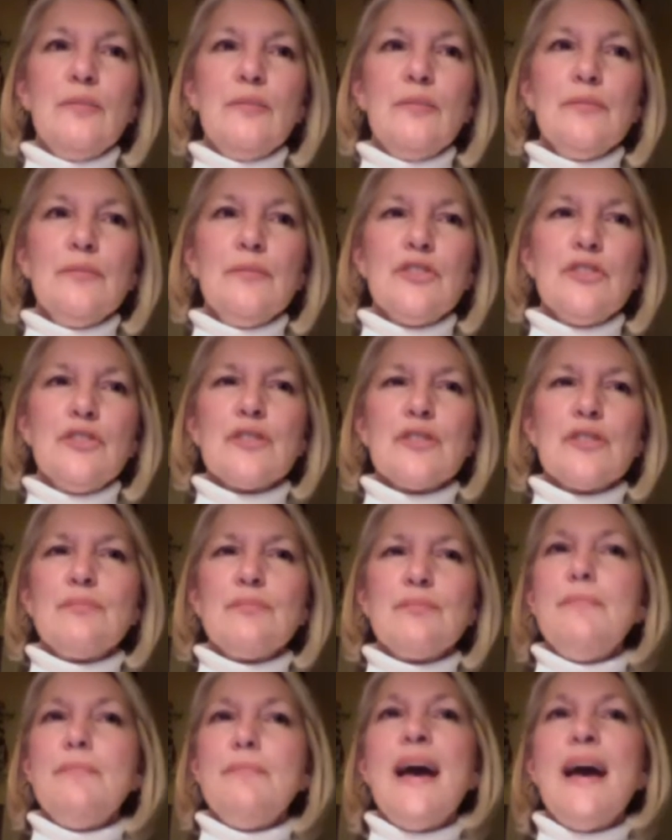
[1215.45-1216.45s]
just
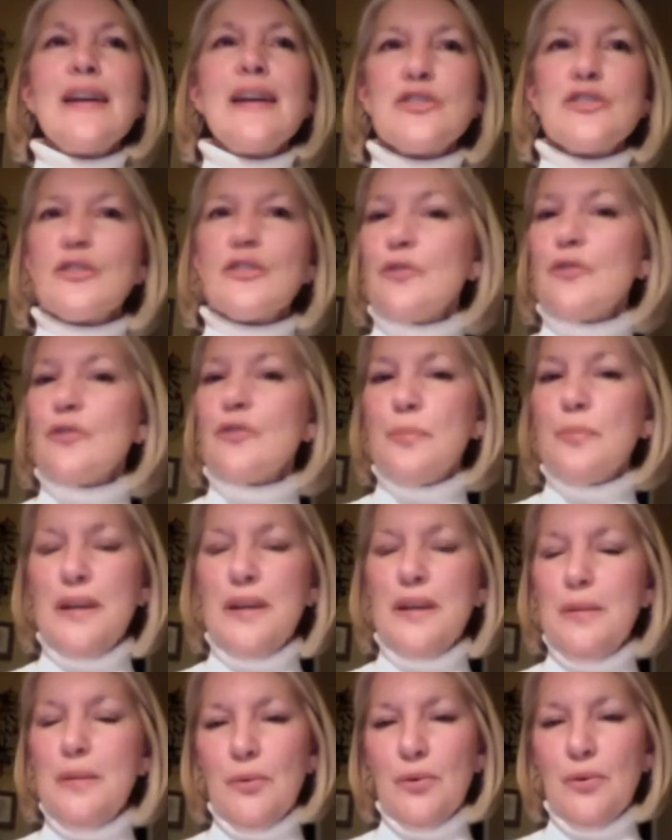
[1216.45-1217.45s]
masterful
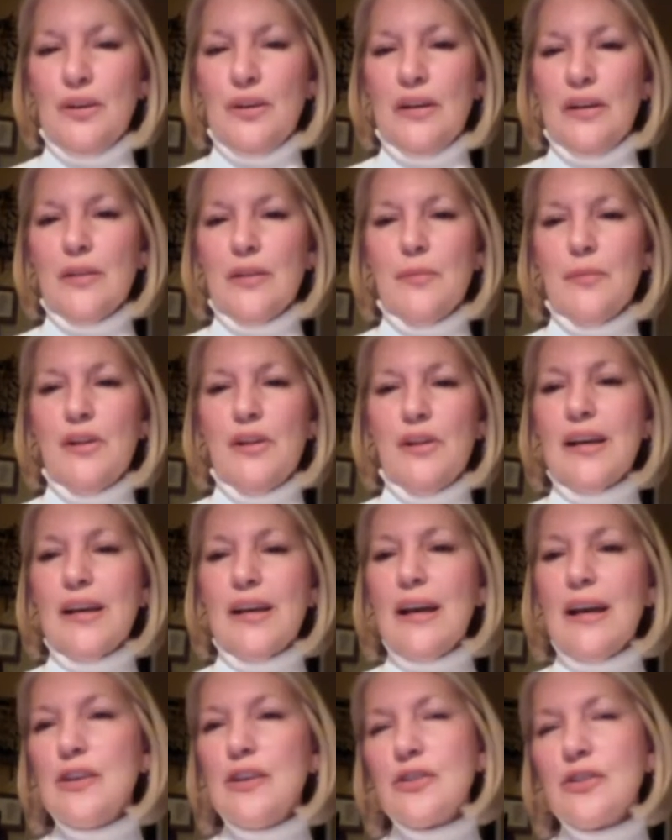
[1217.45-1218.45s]
people in
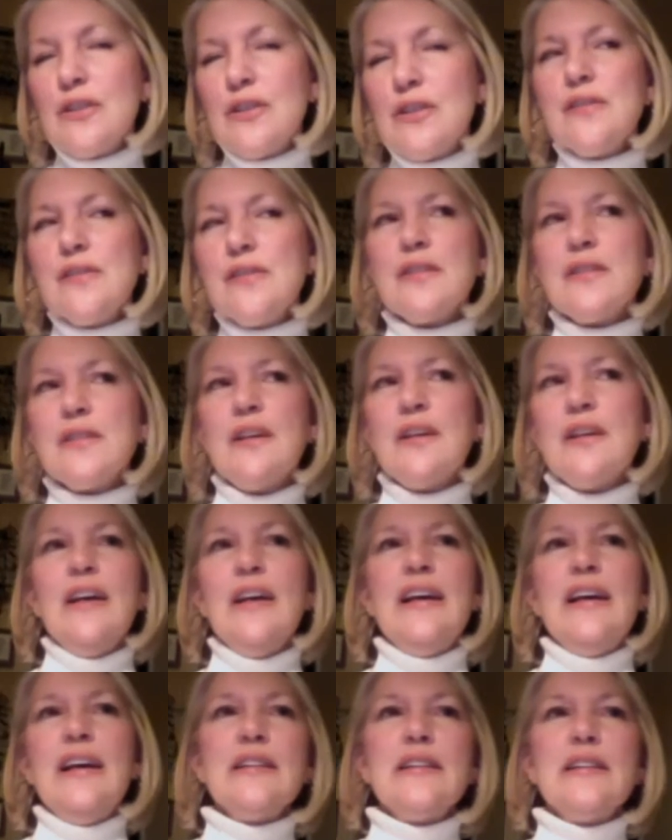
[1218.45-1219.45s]
communications,
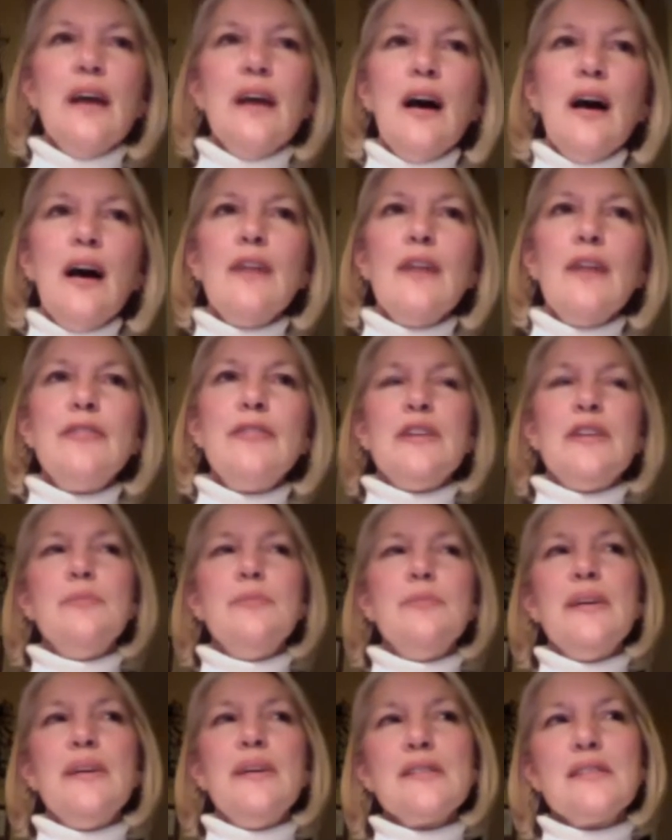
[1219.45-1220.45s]
in love,
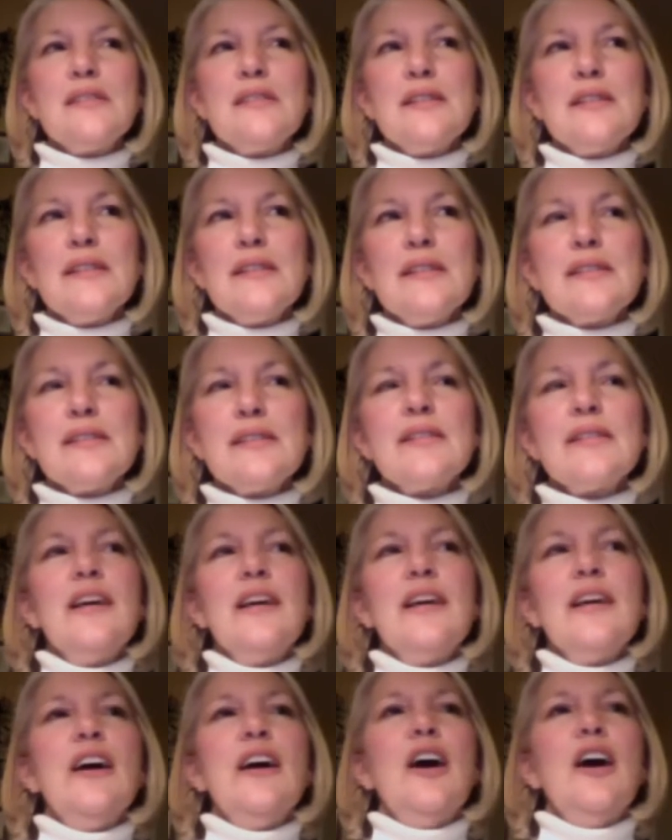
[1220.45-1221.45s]
in business,
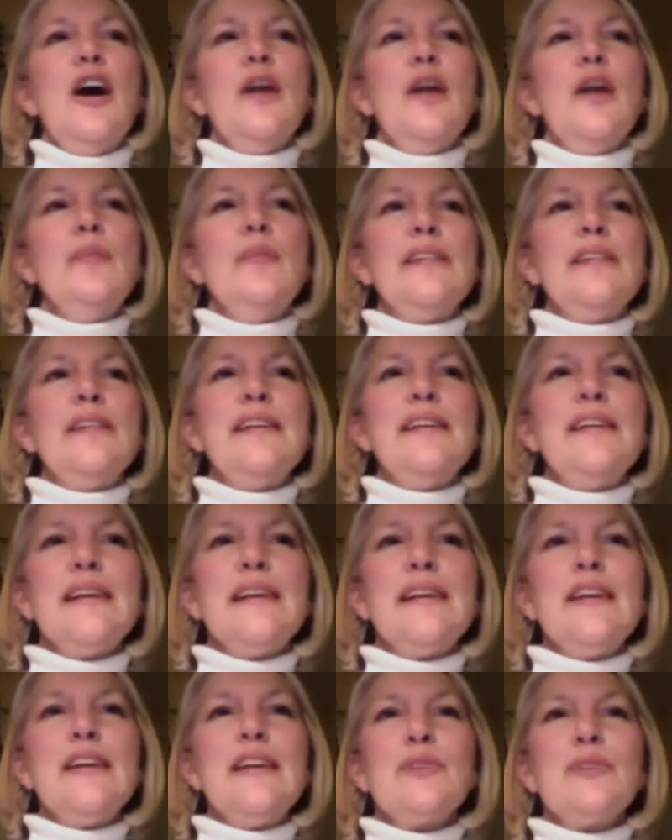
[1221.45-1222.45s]
and
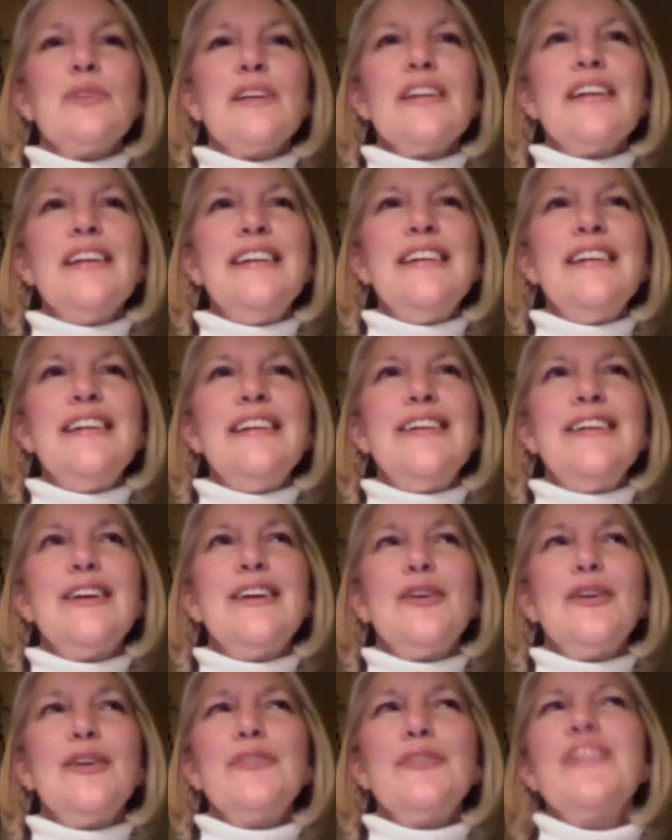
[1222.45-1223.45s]
getting really,
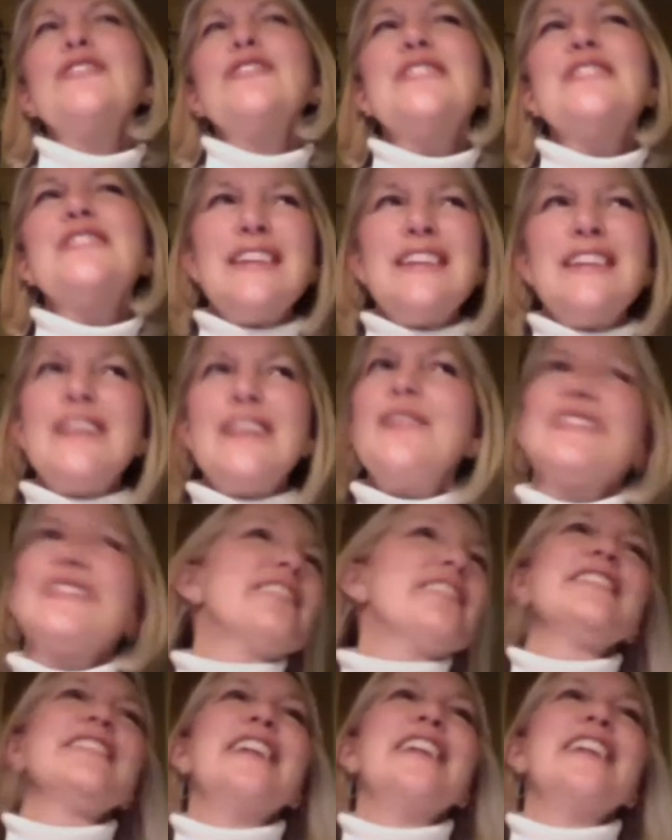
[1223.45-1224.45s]
their
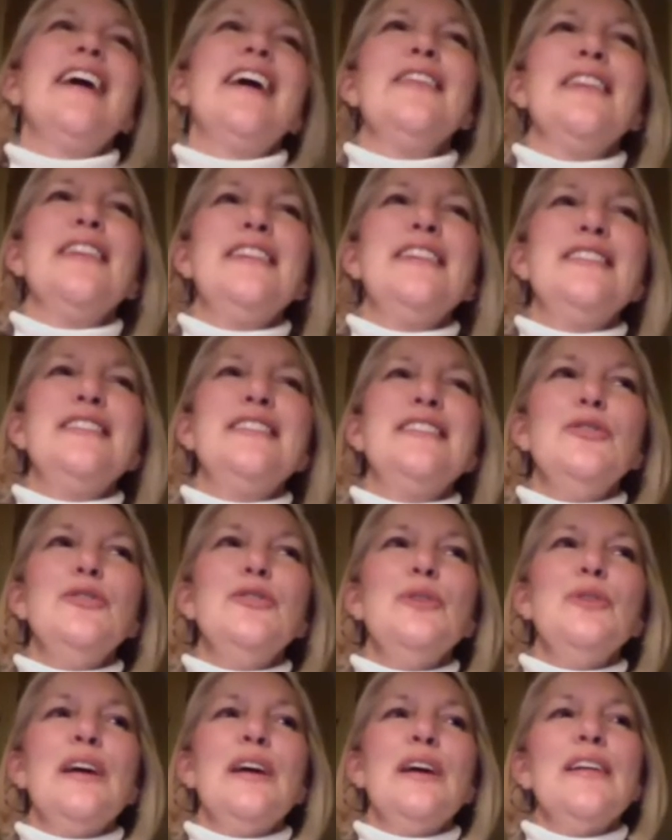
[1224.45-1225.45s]
secrets as to how they
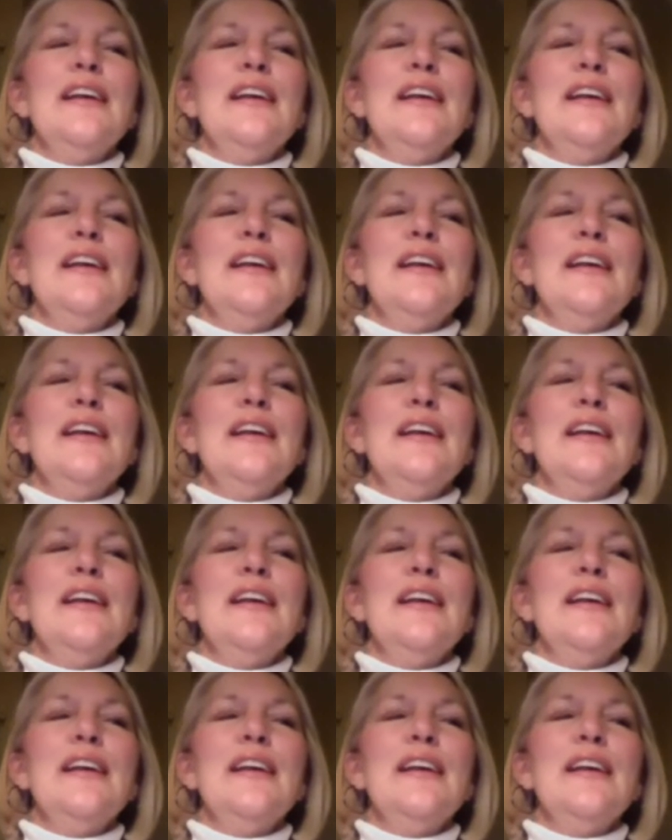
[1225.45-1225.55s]
do it.